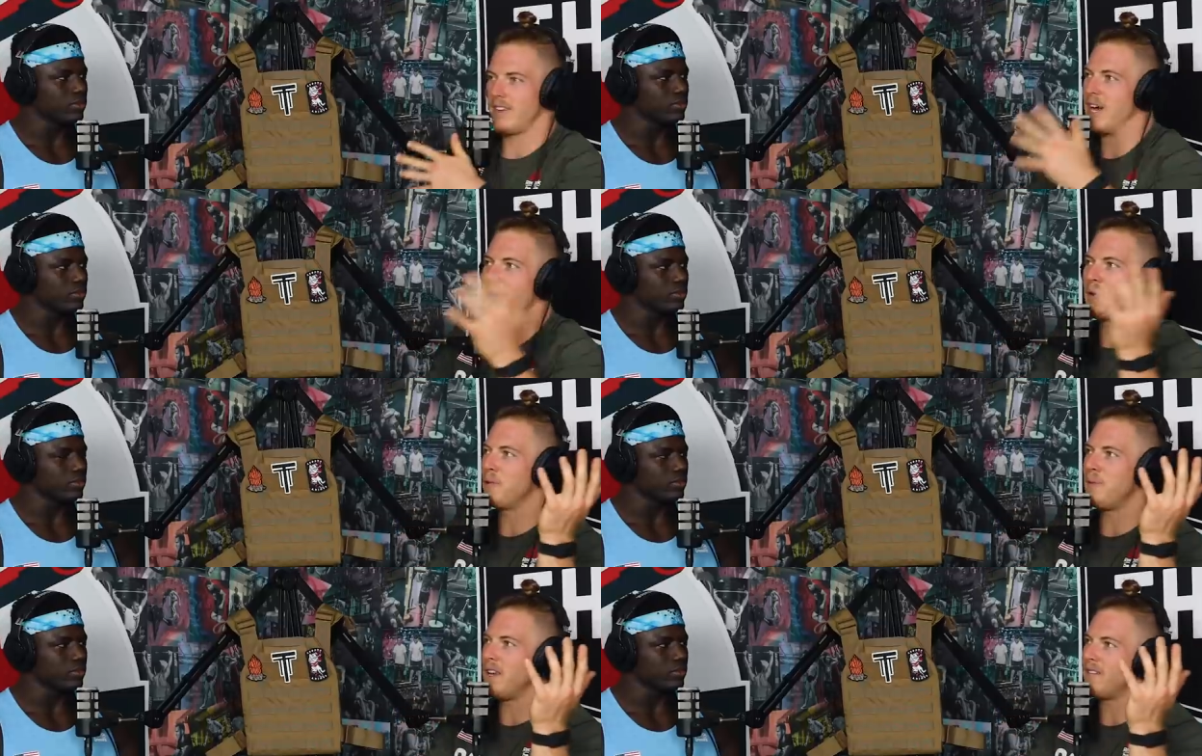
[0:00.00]
Speaker 1: it
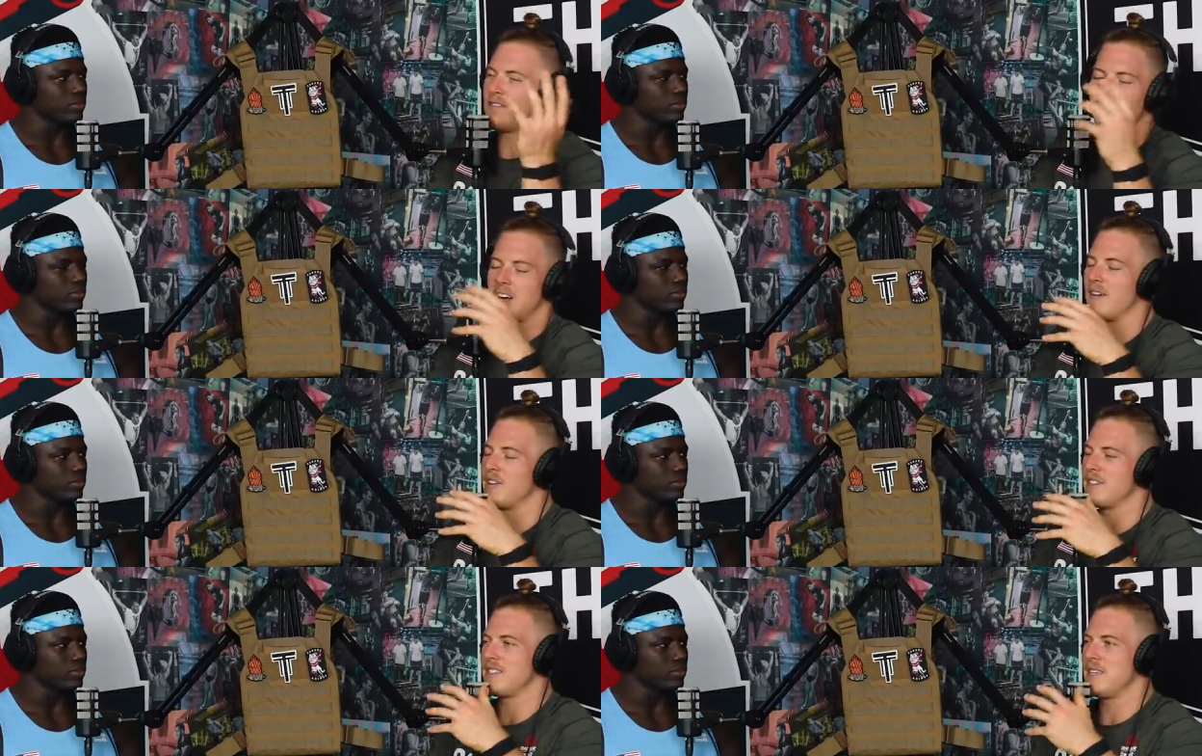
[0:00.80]
would be
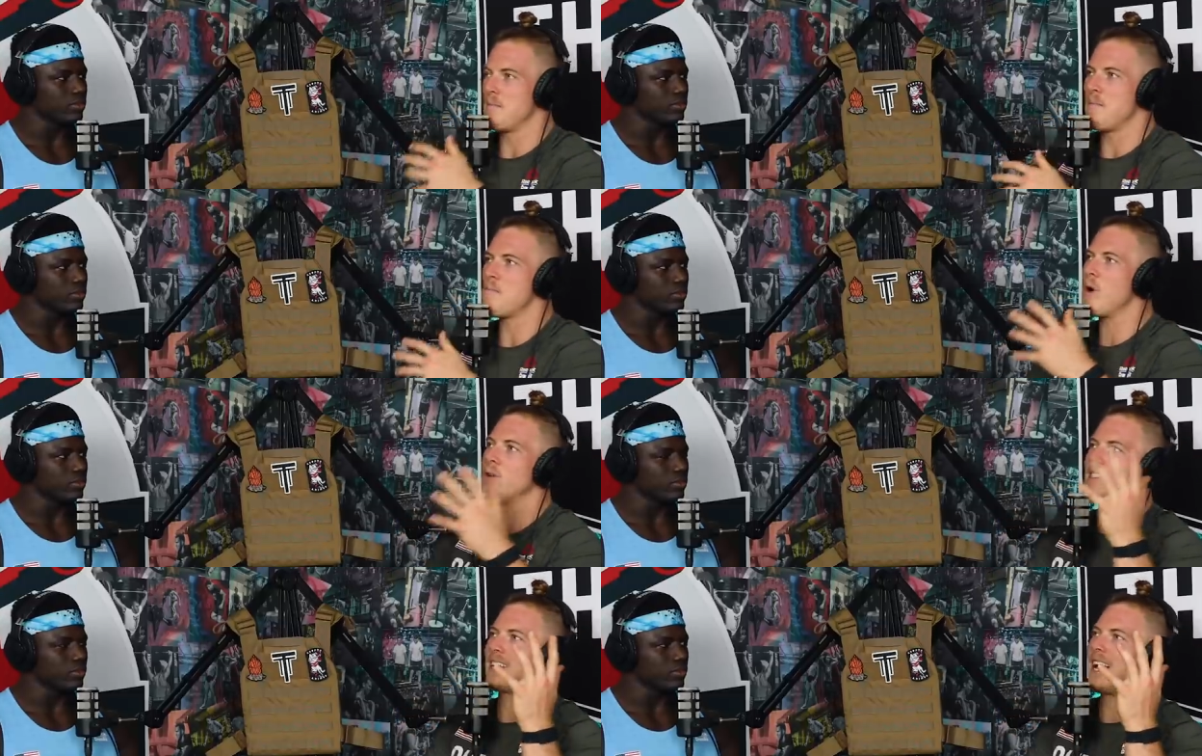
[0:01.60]
obviously
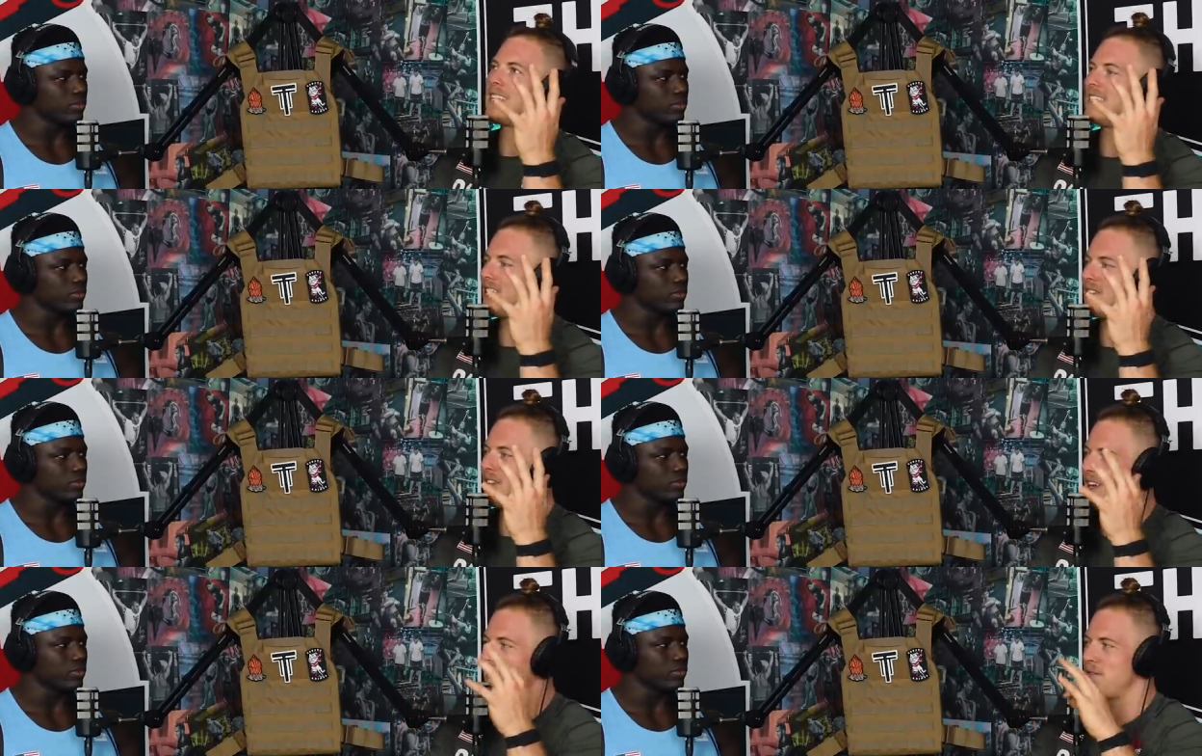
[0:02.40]
most
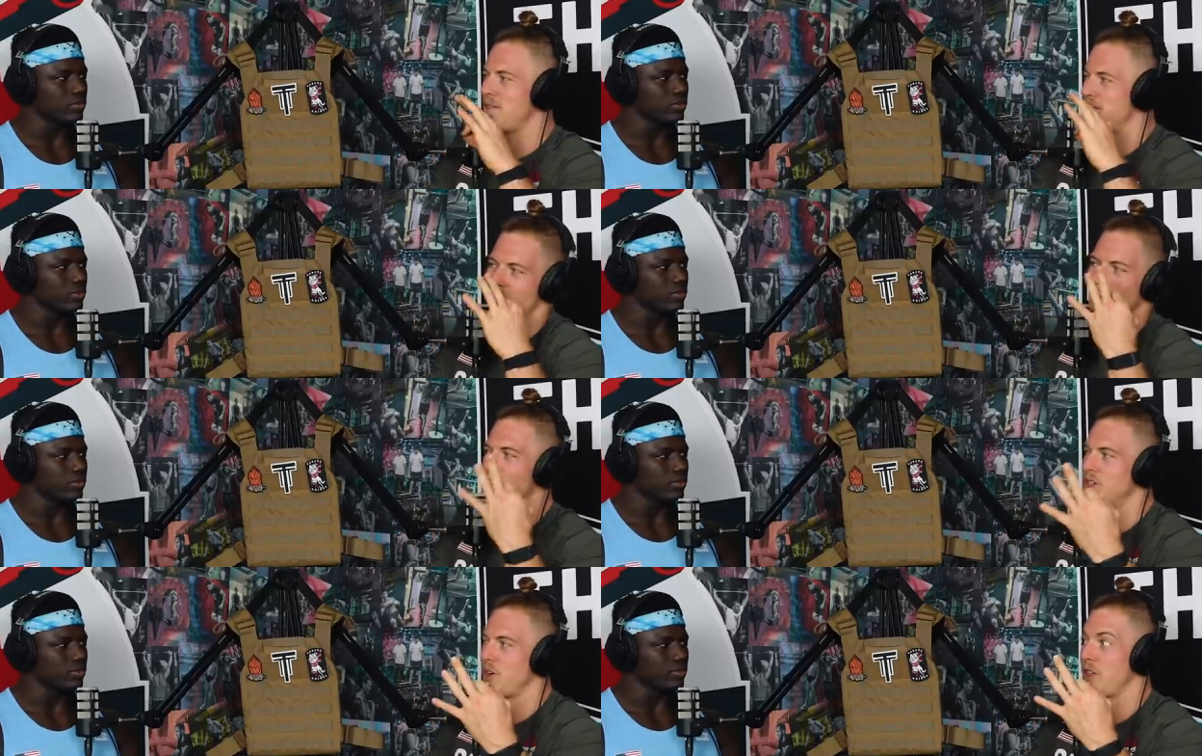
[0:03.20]
ideal if we
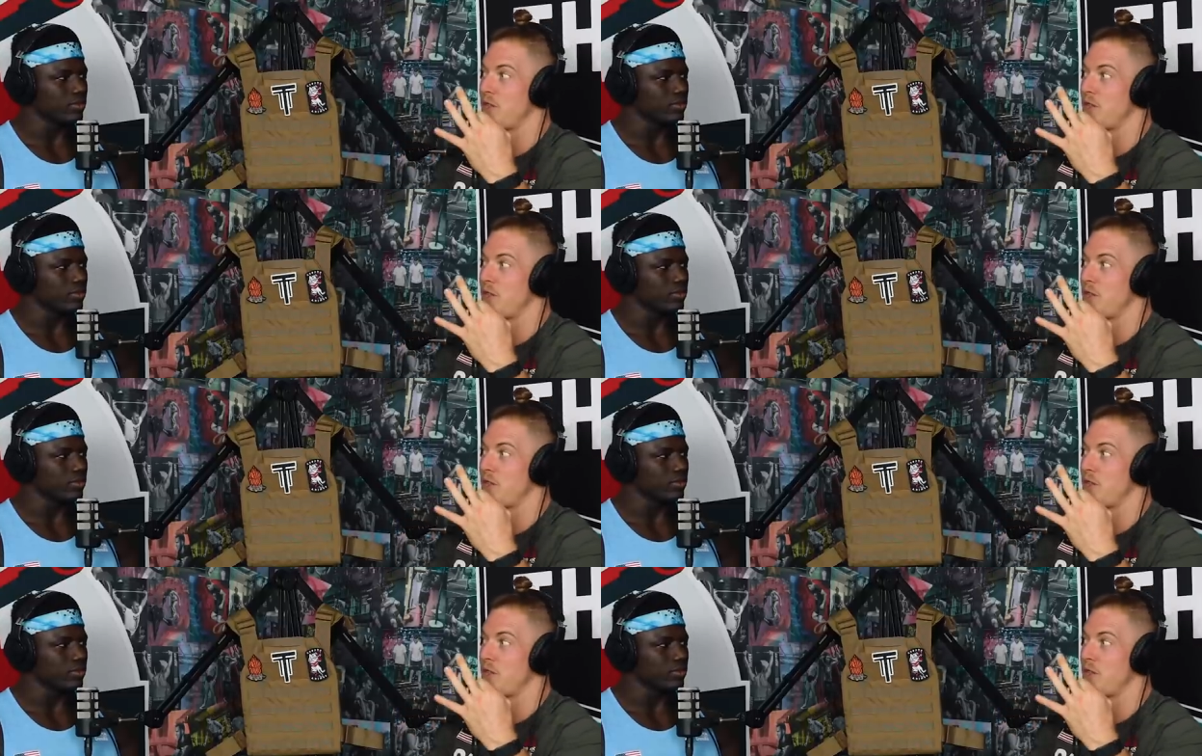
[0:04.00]
took